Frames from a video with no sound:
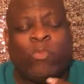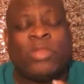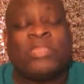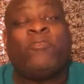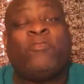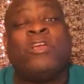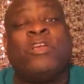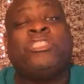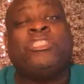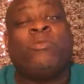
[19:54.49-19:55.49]
what the
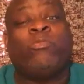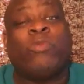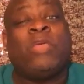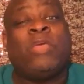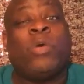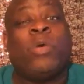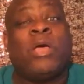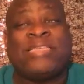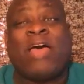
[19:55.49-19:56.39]
friendship really was,